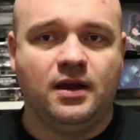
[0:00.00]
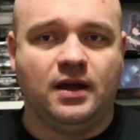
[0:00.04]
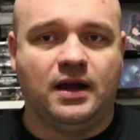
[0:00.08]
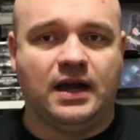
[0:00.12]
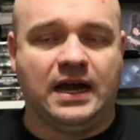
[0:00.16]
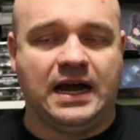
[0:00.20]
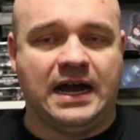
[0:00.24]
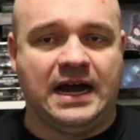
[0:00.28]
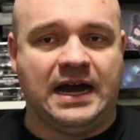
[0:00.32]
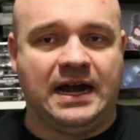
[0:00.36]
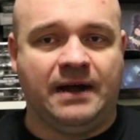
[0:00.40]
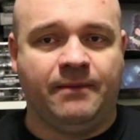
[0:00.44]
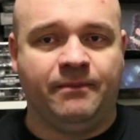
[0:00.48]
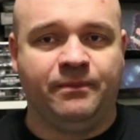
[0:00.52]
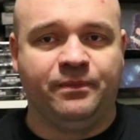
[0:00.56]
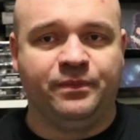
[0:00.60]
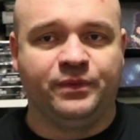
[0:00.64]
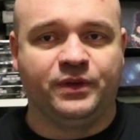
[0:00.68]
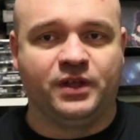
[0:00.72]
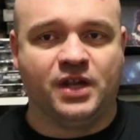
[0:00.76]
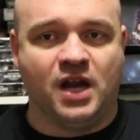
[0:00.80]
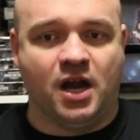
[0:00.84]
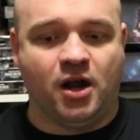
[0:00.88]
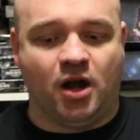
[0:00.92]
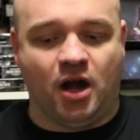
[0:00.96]
Um,
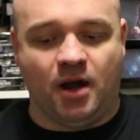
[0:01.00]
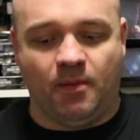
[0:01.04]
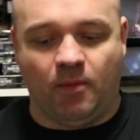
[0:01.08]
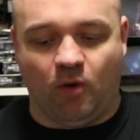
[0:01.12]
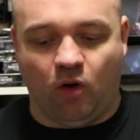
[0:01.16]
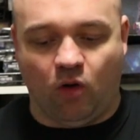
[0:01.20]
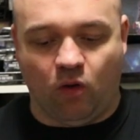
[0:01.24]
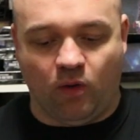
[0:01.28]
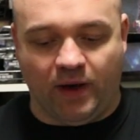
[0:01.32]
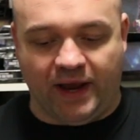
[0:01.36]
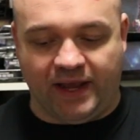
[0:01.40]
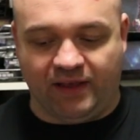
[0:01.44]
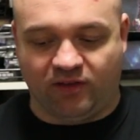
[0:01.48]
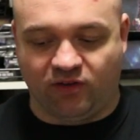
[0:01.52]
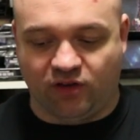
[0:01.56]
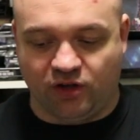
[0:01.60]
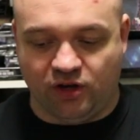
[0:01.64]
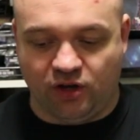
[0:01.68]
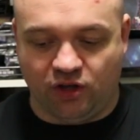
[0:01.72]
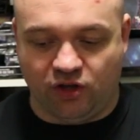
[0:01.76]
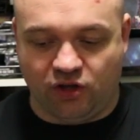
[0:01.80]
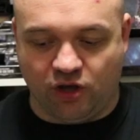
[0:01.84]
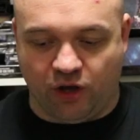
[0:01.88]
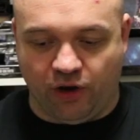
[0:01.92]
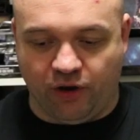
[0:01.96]
you know, I'm always going
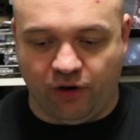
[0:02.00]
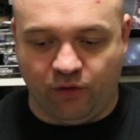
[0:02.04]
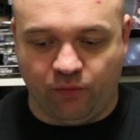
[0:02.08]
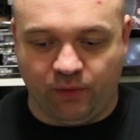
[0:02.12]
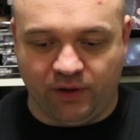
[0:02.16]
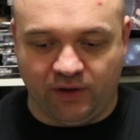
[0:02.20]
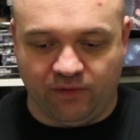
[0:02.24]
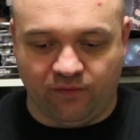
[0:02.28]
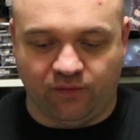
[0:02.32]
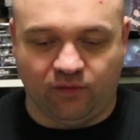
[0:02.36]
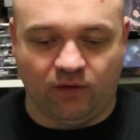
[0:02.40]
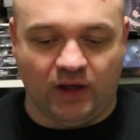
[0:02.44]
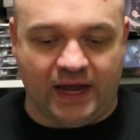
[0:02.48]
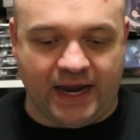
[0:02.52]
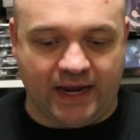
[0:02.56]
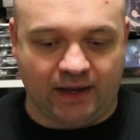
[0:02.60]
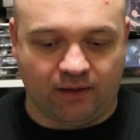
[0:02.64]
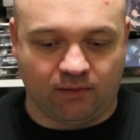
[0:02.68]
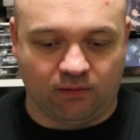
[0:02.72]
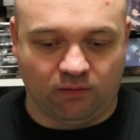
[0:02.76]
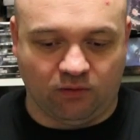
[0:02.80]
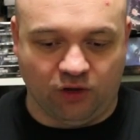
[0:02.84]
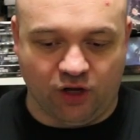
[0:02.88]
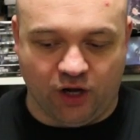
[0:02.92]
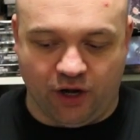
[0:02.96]
to go with, like,
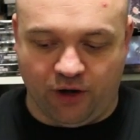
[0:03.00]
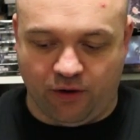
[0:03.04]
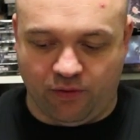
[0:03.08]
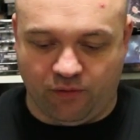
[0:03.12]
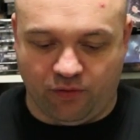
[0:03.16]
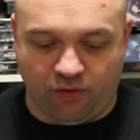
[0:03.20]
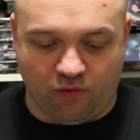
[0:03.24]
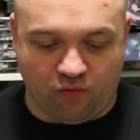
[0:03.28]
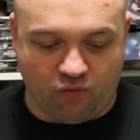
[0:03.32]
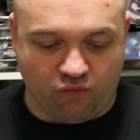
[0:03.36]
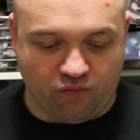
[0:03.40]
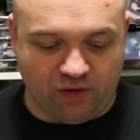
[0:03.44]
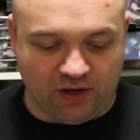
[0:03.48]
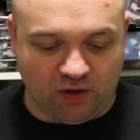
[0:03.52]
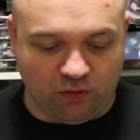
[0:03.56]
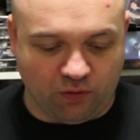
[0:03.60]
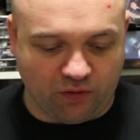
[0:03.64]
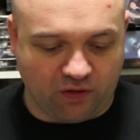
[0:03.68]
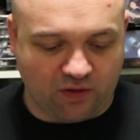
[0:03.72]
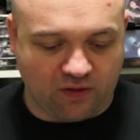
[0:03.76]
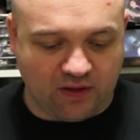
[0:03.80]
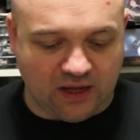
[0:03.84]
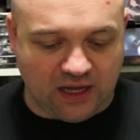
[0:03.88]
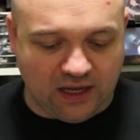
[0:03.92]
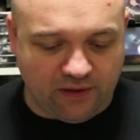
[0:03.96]
you know, the real
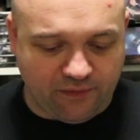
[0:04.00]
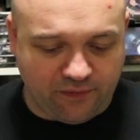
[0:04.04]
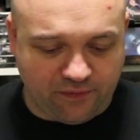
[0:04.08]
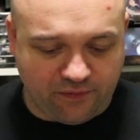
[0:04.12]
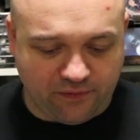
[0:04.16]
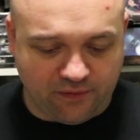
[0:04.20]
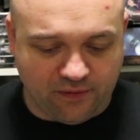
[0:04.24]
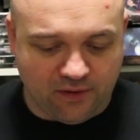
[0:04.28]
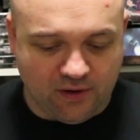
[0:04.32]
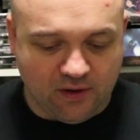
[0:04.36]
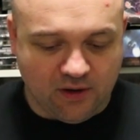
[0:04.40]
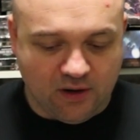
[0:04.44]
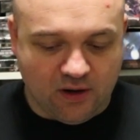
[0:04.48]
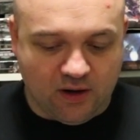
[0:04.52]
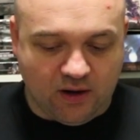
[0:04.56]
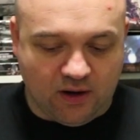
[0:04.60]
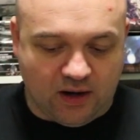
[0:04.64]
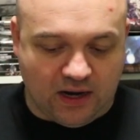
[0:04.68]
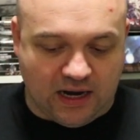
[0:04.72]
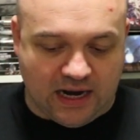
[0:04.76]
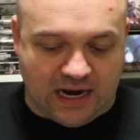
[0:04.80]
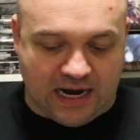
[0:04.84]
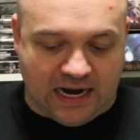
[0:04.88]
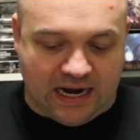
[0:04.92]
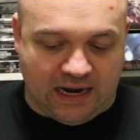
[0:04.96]
stuff,
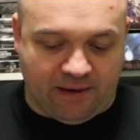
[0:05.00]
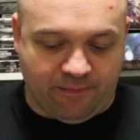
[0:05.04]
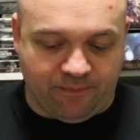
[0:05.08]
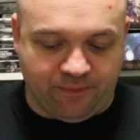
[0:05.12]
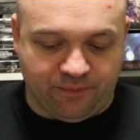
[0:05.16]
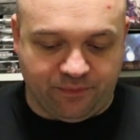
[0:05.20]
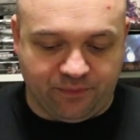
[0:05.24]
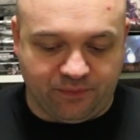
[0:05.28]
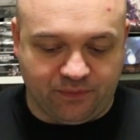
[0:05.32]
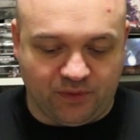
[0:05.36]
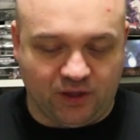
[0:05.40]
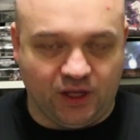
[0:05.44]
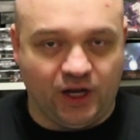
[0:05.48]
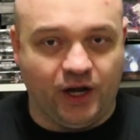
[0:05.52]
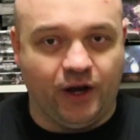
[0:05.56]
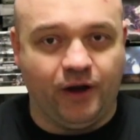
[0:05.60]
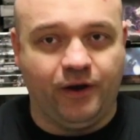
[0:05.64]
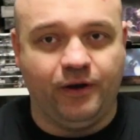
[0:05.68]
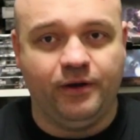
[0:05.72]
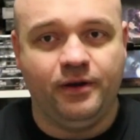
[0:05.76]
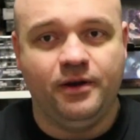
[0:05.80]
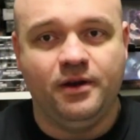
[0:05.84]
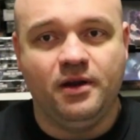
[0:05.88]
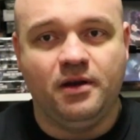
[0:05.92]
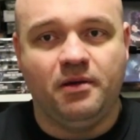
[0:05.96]
um, you
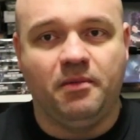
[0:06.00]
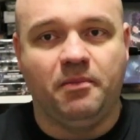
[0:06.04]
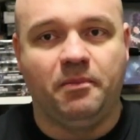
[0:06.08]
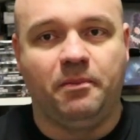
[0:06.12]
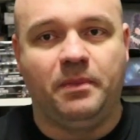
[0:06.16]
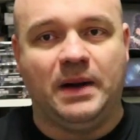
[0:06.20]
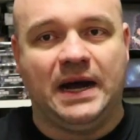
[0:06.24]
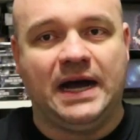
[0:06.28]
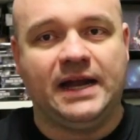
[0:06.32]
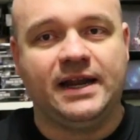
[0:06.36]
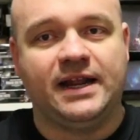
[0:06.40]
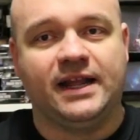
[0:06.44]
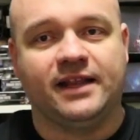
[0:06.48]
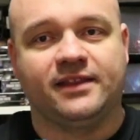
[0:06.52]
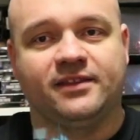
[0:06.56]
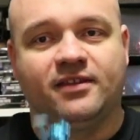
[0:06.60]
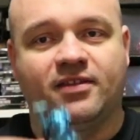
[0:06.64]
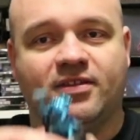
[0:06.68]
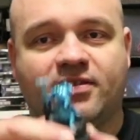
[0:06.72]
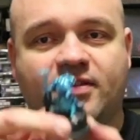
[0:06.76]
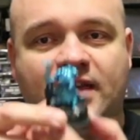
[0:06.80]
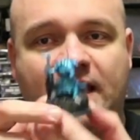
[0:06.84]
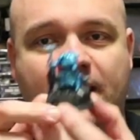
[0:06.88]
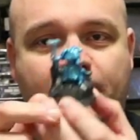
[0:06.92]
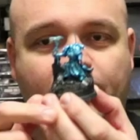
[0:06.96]
know, but at the
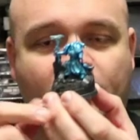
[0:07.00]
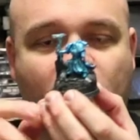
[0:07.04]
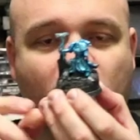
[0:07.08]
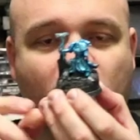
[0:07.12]
same